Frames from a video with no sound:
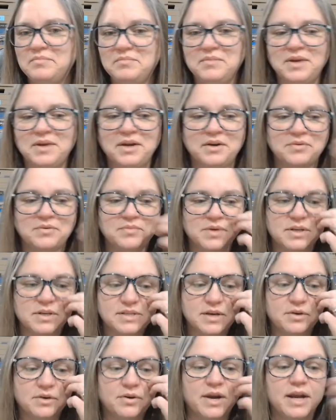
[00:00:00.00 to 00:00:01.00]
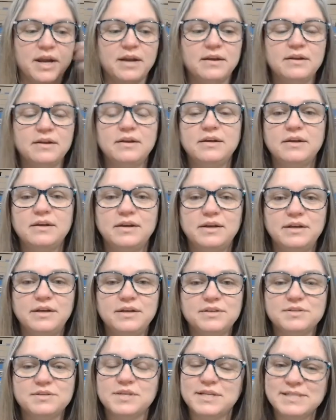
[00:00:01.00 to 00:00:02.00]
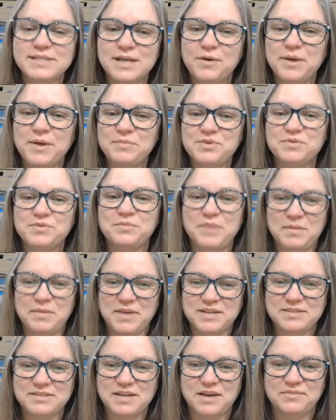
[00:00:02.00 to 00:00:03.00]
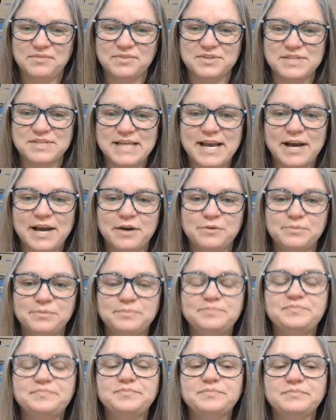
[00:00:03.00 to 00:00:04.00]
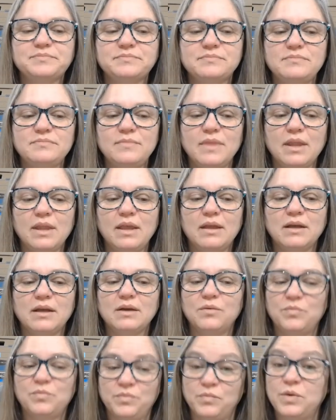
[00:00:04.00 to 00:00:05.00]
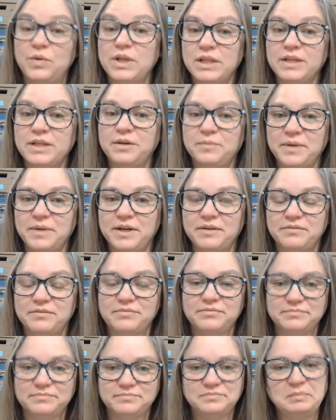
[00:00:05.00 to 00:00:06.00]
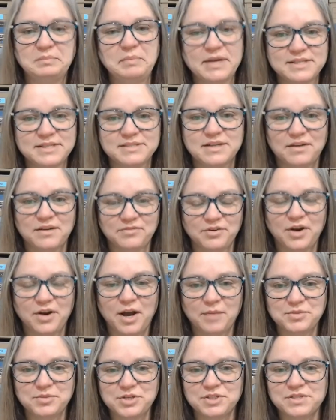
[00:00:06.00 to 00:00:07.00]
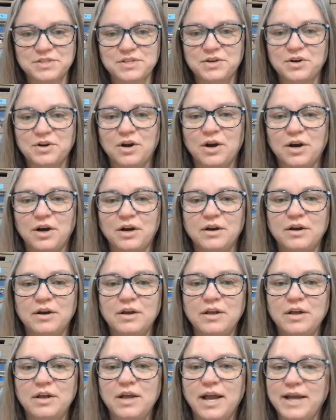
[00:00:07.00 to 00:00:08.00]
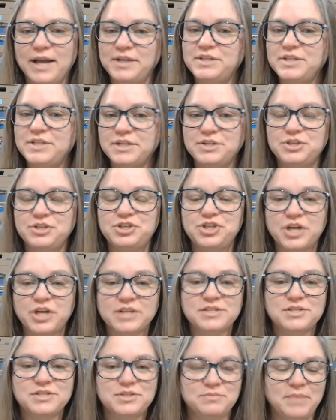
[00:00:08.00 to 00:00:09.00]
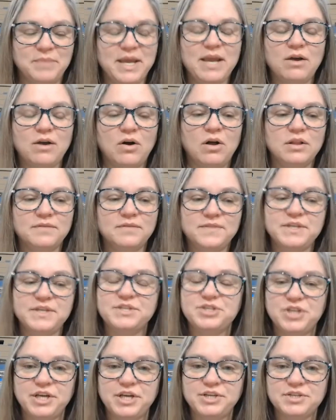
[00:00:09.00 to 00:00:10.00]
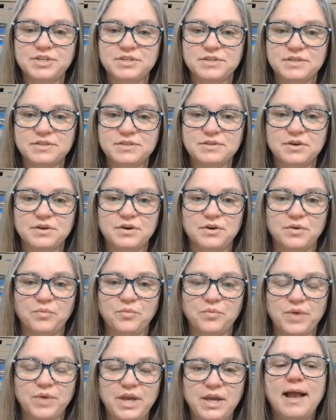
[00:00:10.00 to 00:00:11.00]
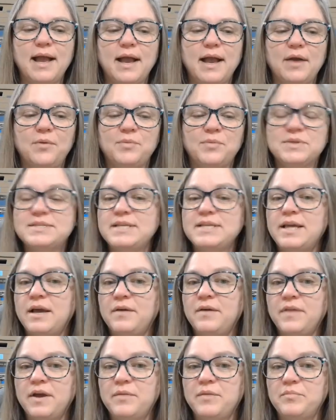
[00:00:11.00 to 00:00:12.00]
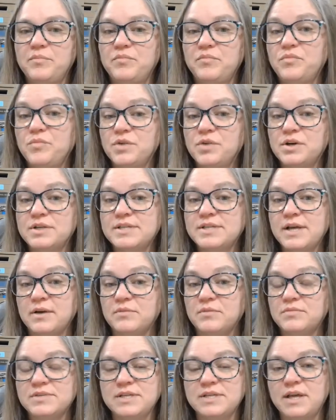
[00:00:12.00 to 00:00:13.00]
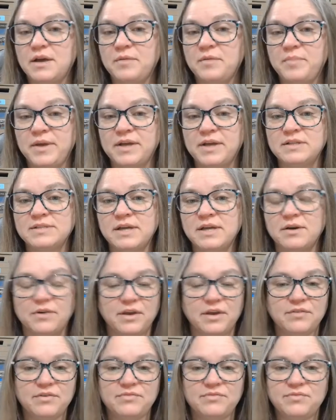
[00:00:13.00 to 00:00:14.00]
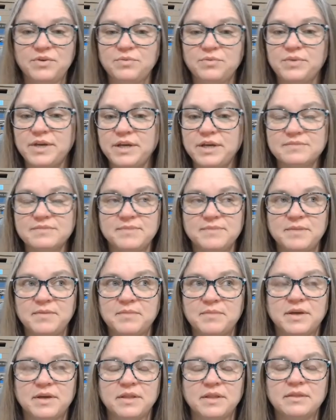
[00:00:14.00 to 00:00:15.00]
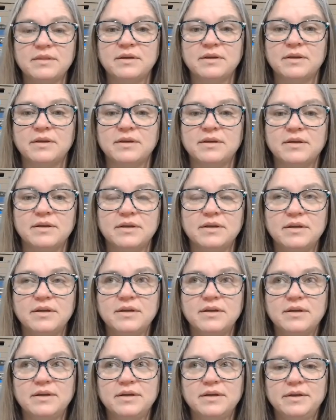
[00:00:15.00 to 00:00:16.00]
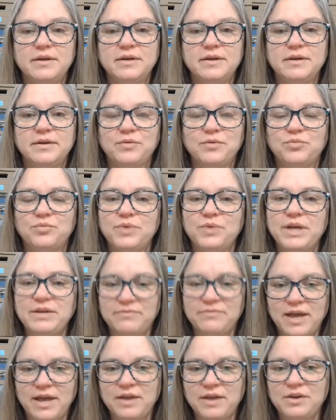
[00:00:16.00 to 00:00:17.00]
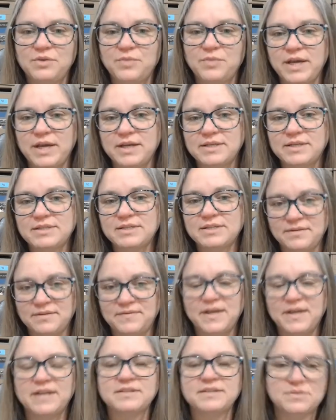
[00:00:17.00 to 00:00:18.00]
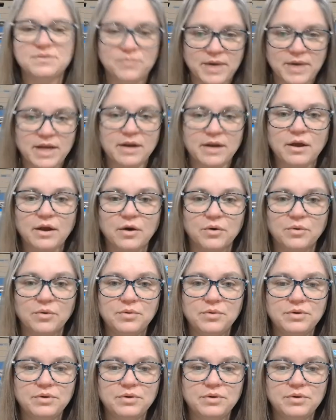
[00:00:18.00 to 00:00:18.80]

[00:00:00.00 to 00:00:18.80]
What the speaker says: It works out great. So that's how I'm doing my best offers now. What little bit of best offer options there are. I did just make all of these changes this current week. We'll see how that works out. We'll see how it pans out. Give it a few weeks, maybe a month, and reevaluate if that's the way to go.